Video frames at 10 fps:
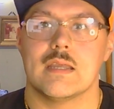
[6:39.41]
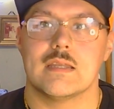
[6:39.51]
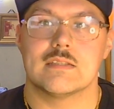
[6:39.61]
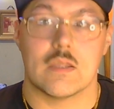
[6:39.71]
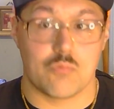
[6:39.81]

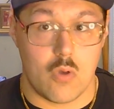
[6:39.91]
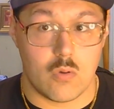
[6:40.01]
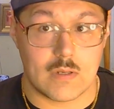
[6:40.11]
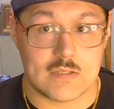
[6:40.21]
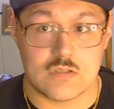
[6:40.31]
Seth
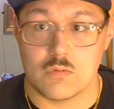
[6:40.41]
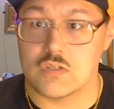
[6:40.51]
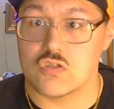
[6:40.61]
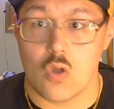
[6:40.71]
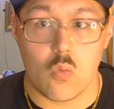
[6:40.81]
Rogen is doing
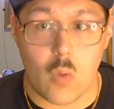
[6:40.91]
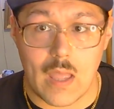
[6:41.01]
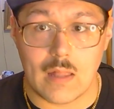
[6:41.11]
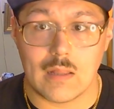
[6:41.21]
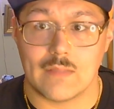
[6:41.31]
so
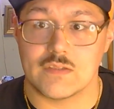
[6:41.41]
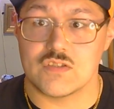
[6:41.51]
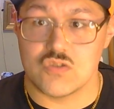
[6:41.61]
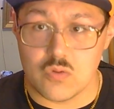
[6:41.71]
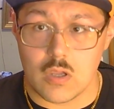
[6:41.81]
well at the
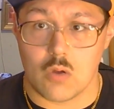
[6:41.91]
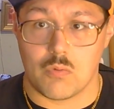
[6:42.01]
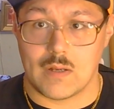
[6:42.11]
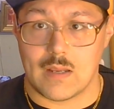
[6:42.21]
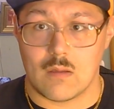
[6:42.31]
studio
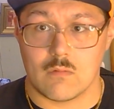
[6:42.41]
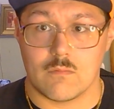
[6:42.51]
right now.